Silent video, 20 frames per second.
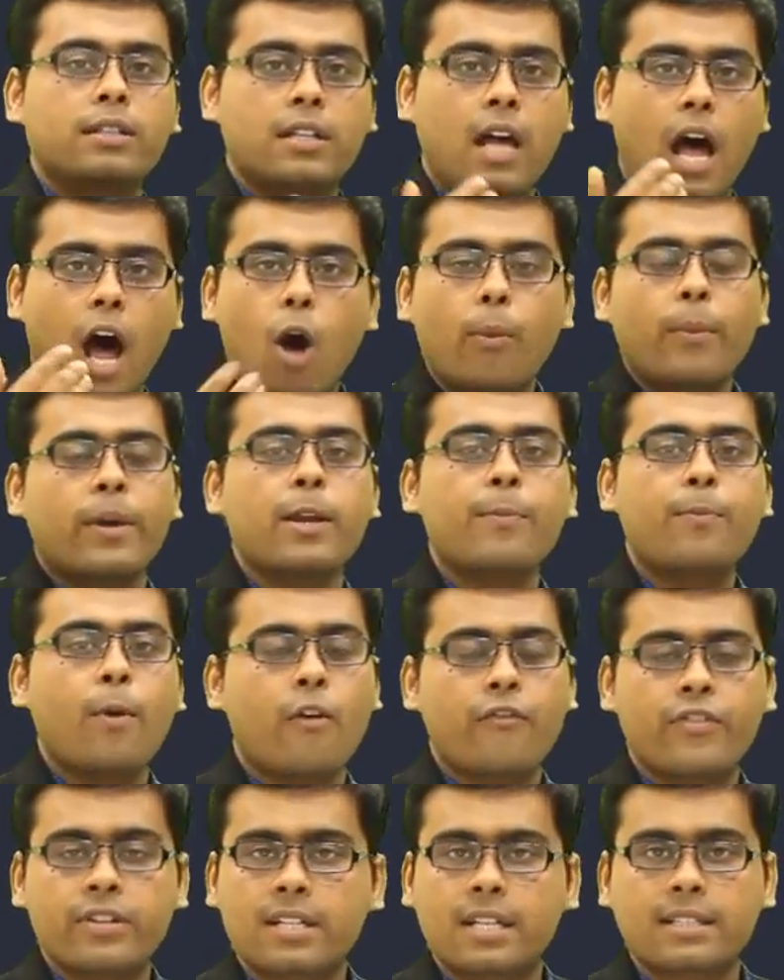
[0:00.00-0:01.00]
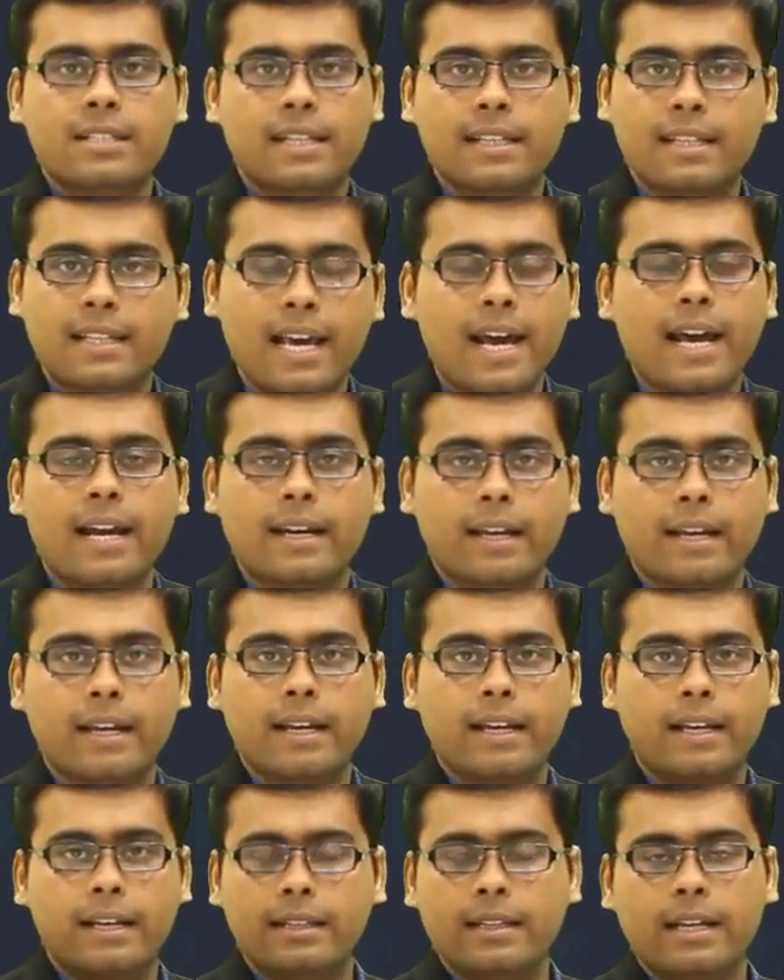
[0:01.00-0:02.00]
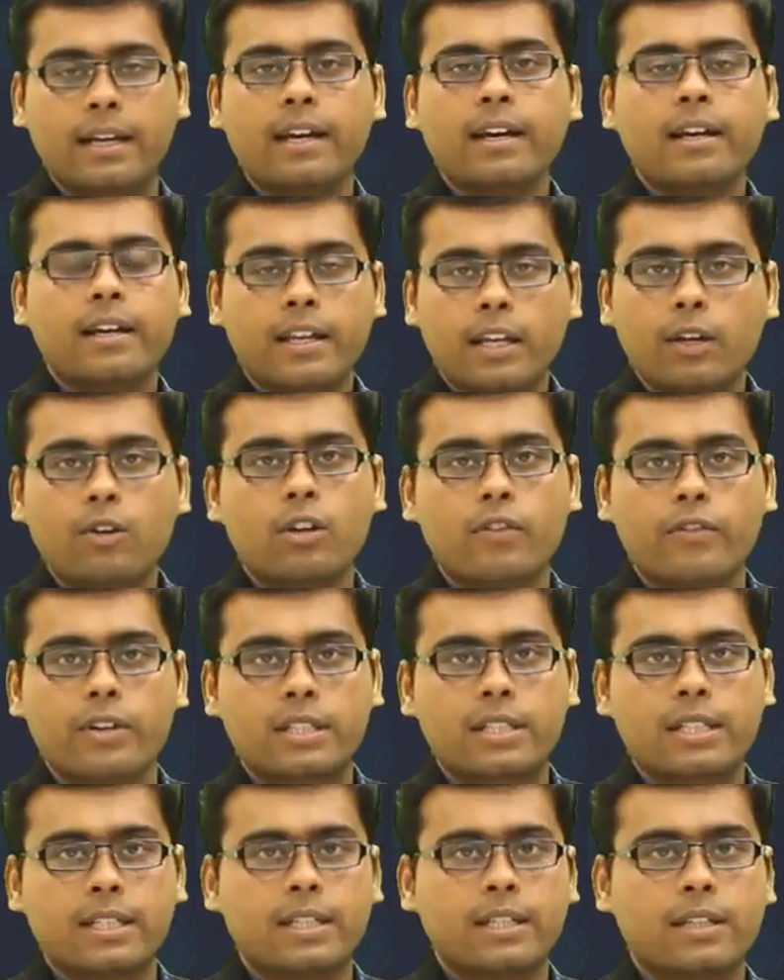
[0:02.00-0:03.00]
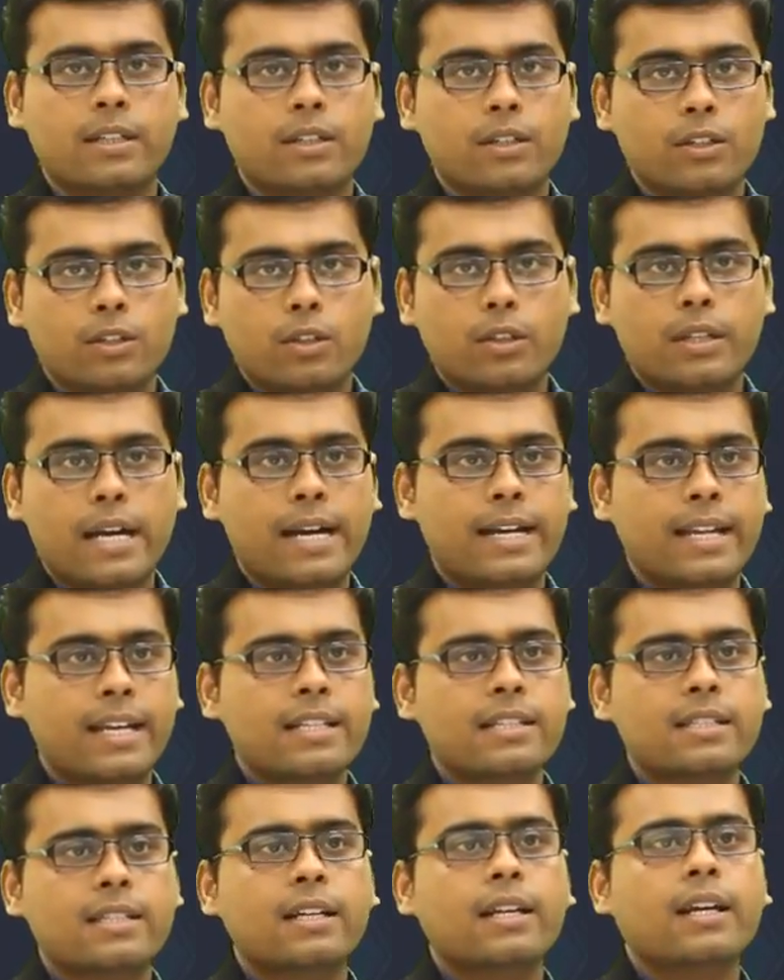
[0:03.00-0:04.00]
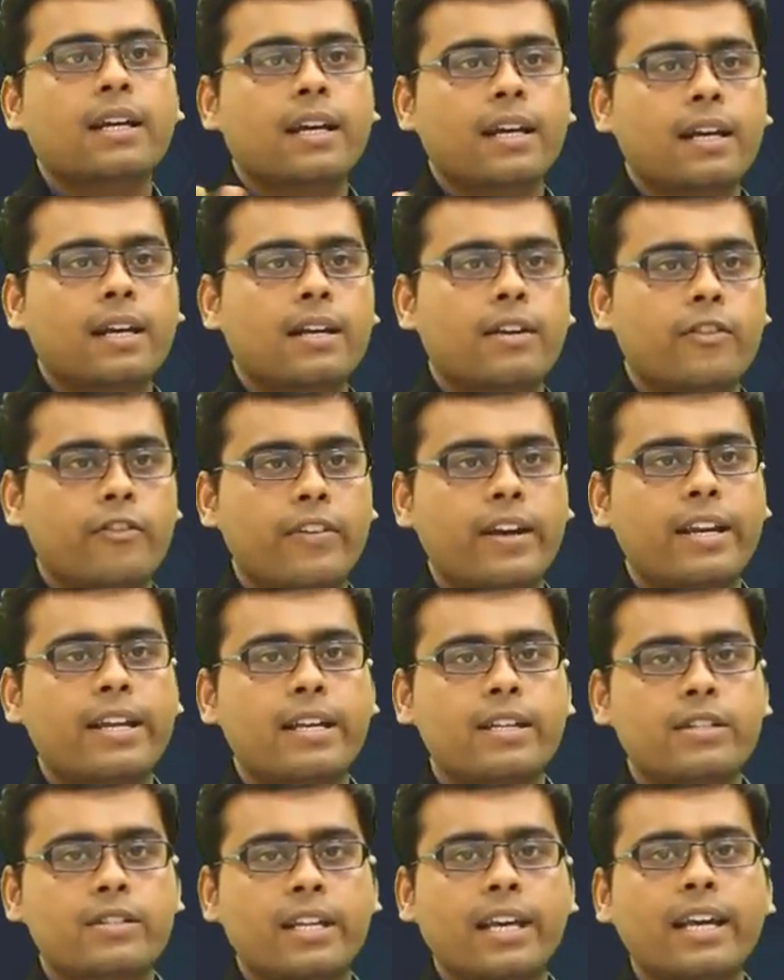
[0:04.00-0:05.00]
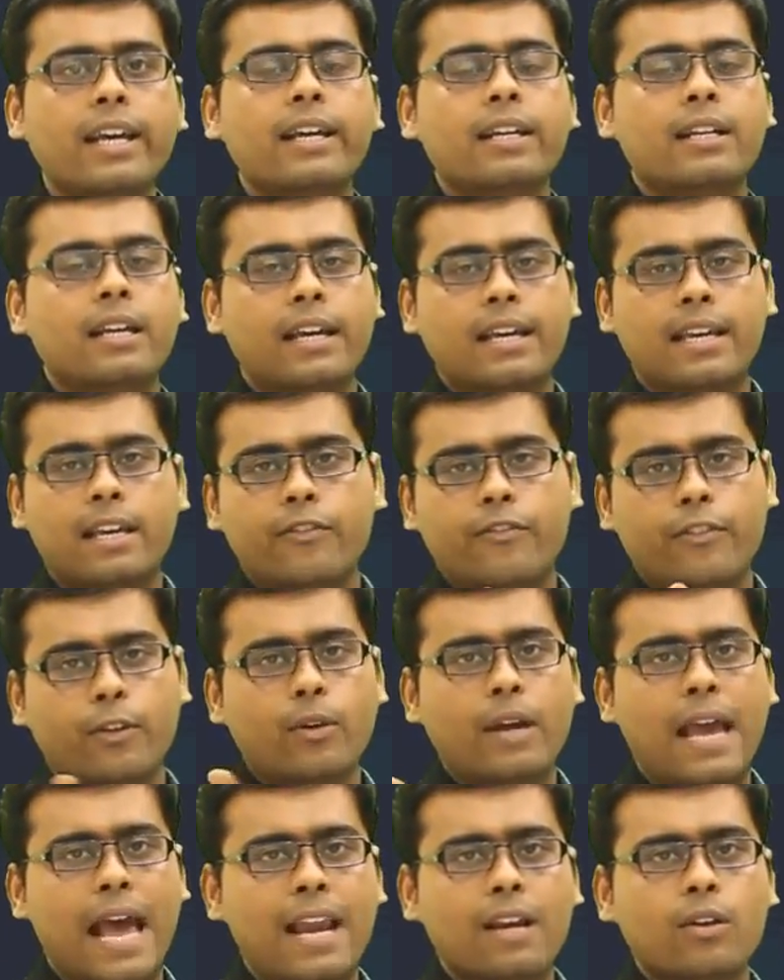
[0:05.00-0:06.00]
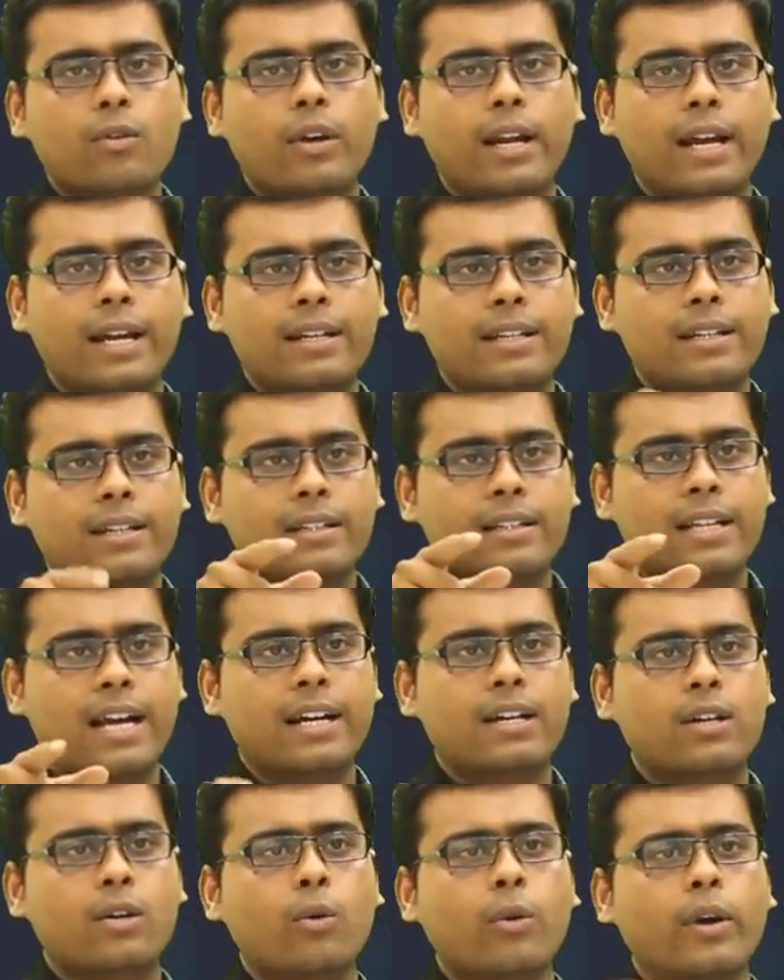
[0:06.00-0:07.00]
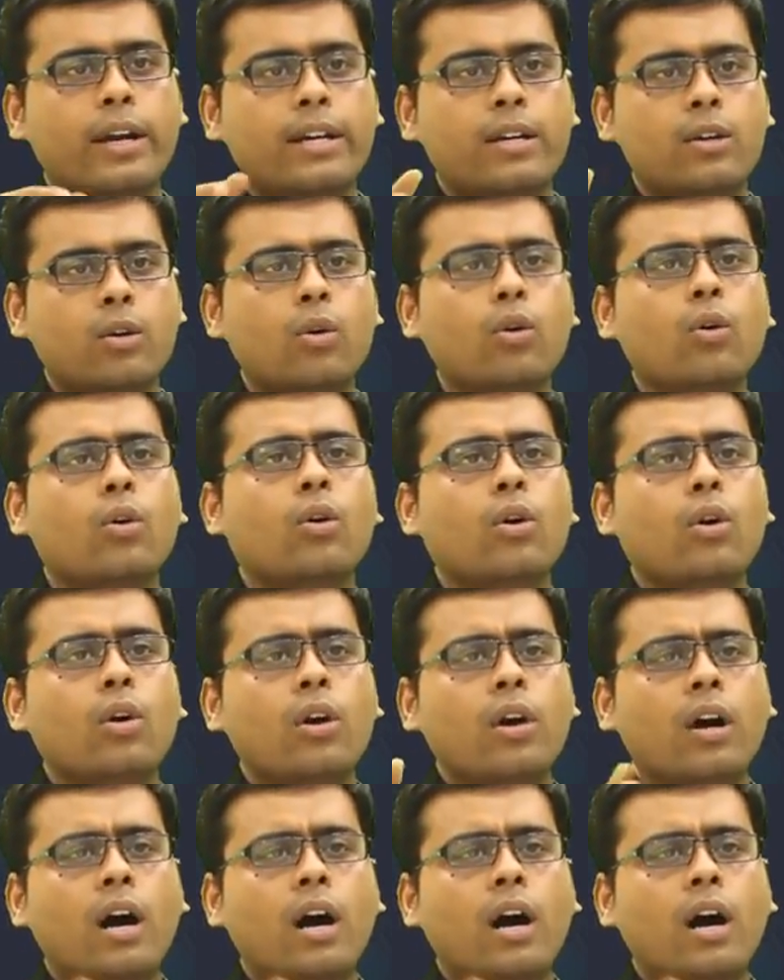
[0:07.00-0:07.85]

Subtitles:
how many professors are there in the university? So that is very easy. Like if you calculate that 2 into